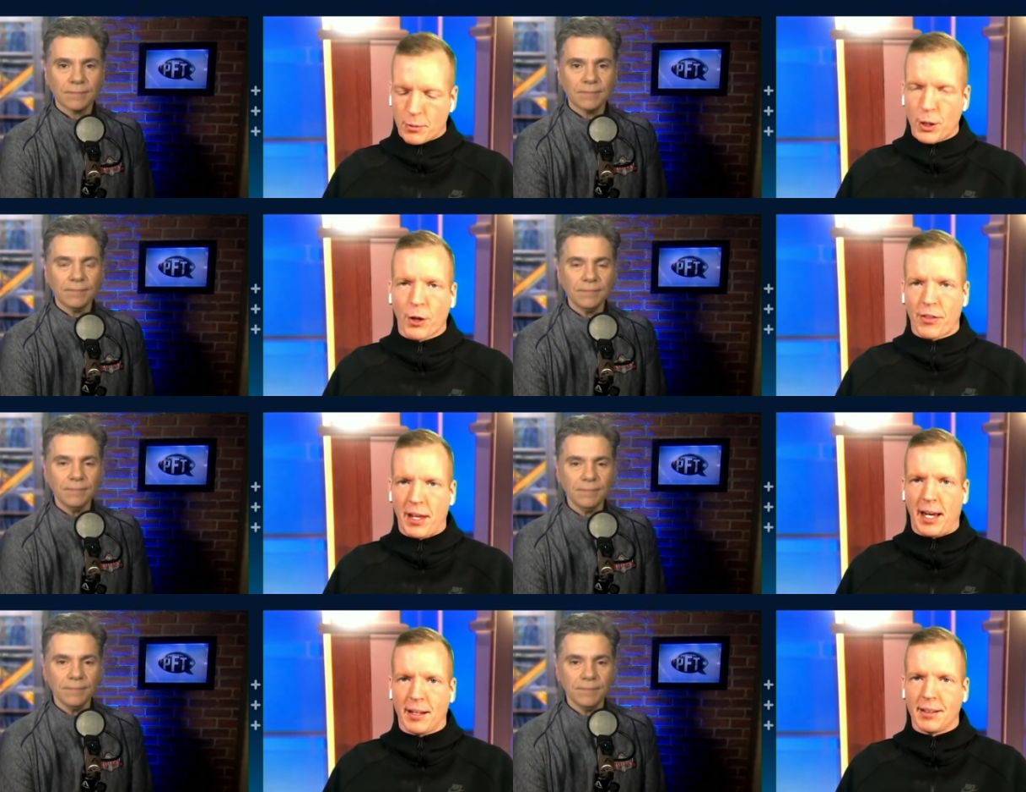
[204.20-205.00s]
Speaker 1: the real
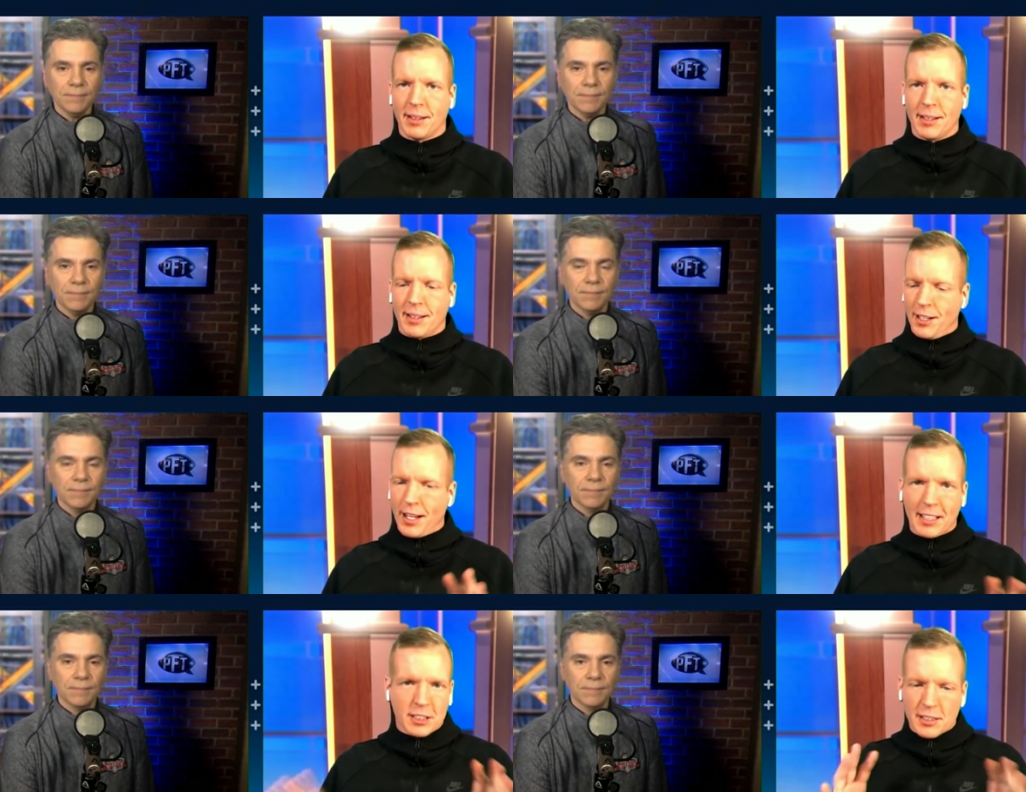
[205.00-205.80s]
thing. You know,
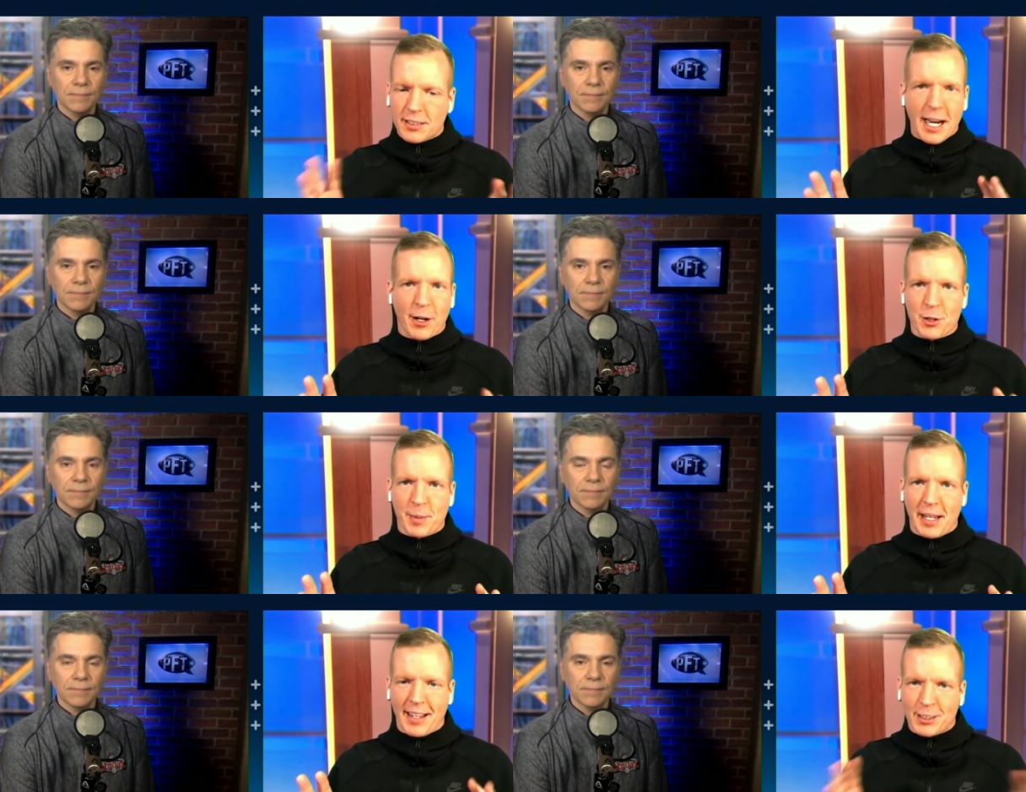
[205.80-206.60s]
that's what scares
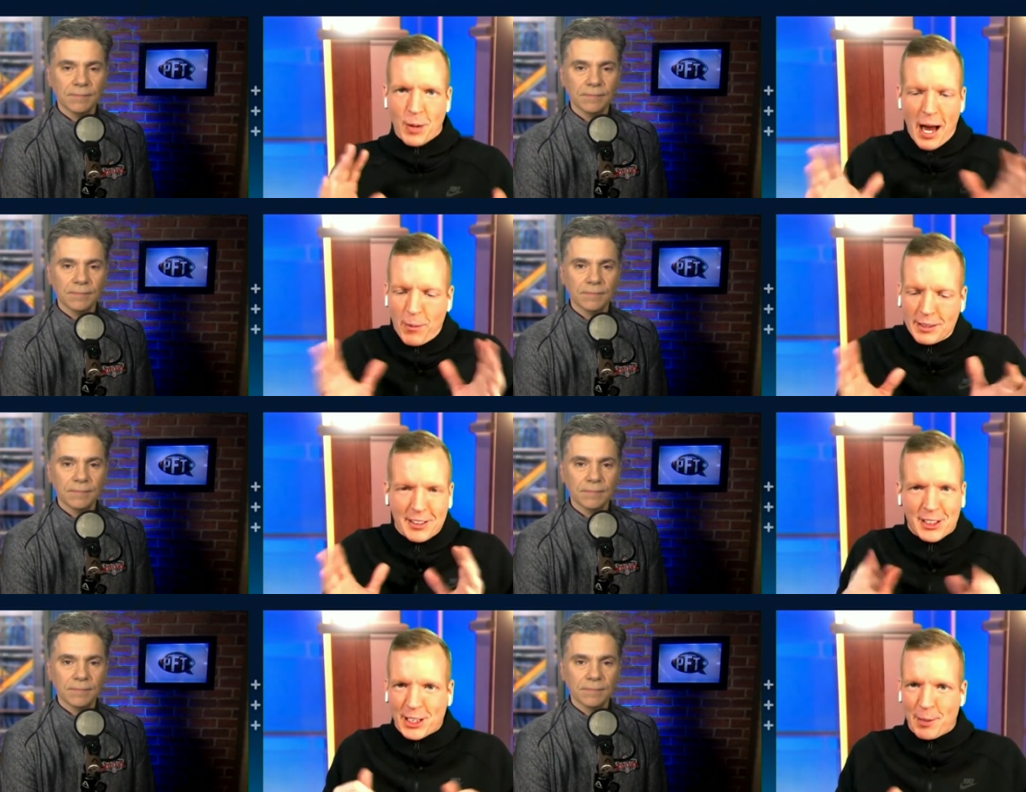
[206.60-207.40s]
me, and that's why I
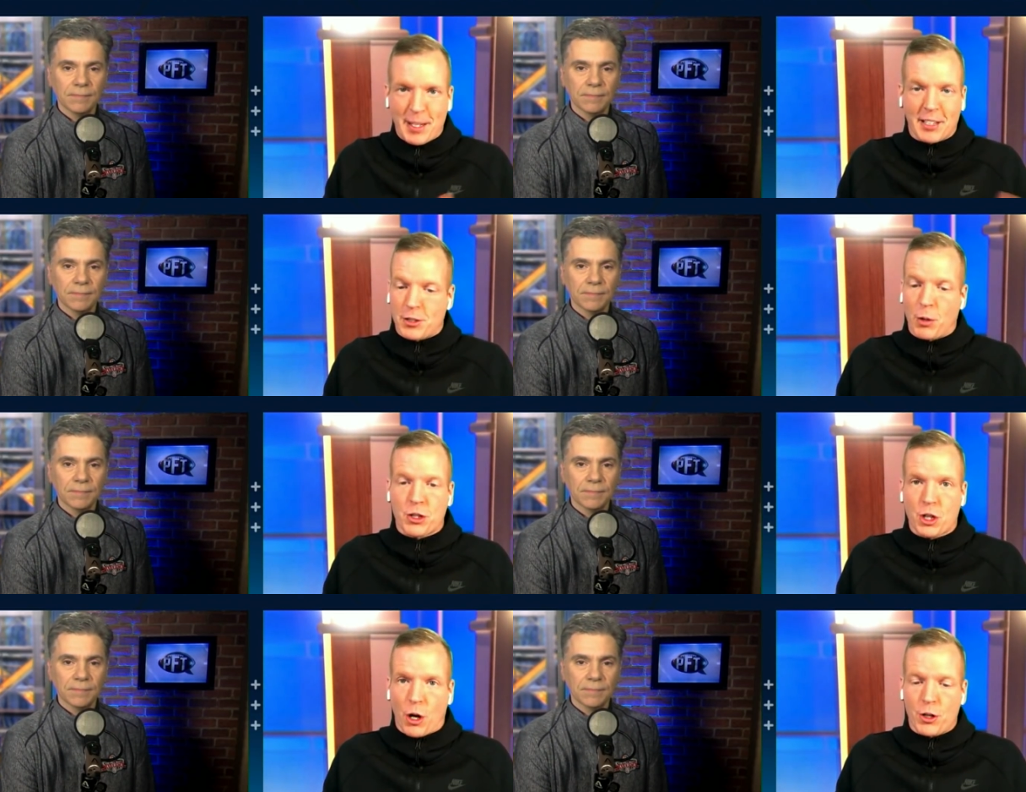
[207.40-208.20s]
wasn't sure, because those
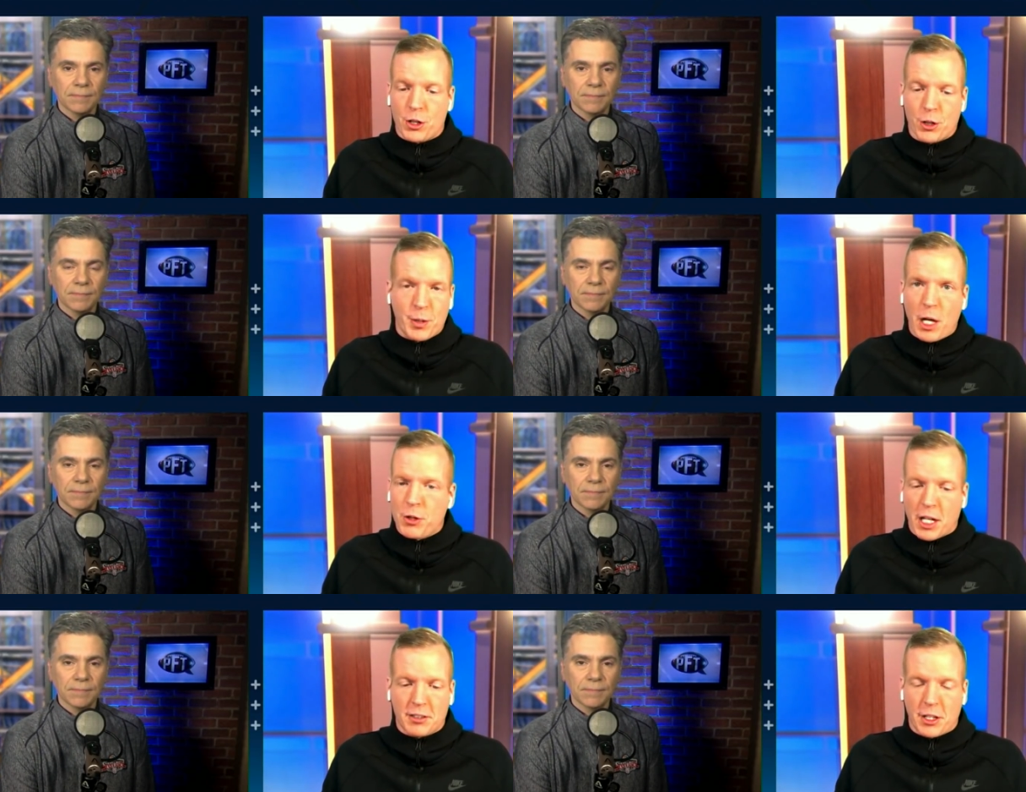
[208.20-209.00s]
Chargers, we know
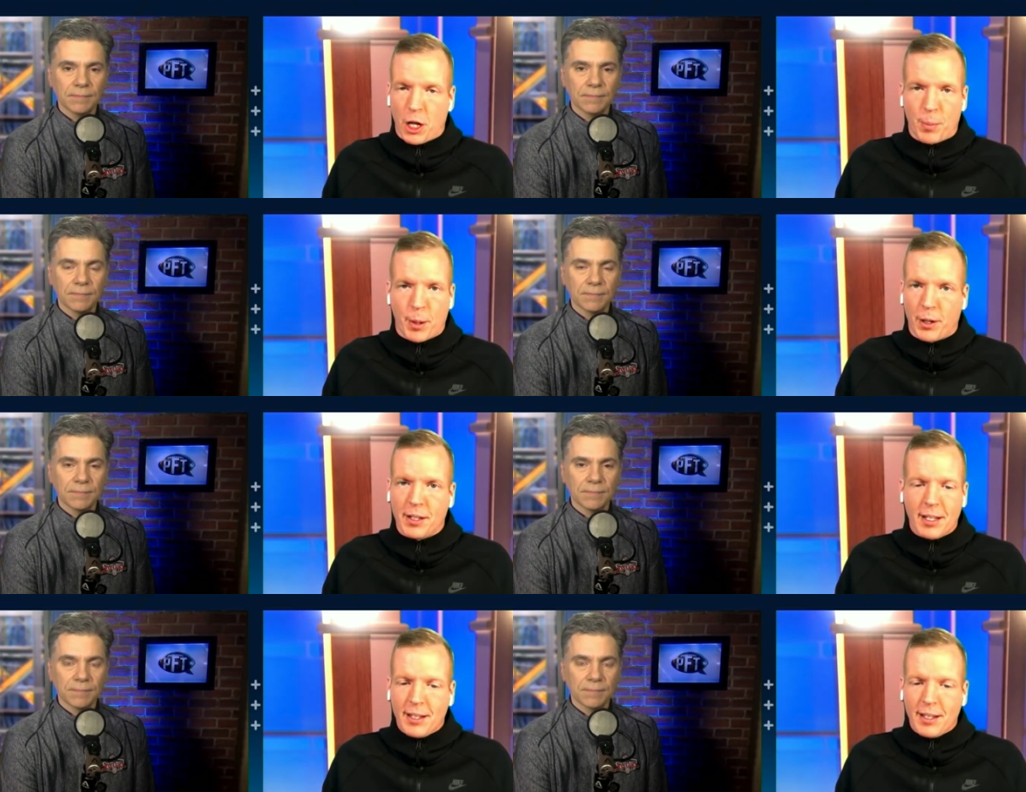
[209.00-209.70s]
Justin Herbert,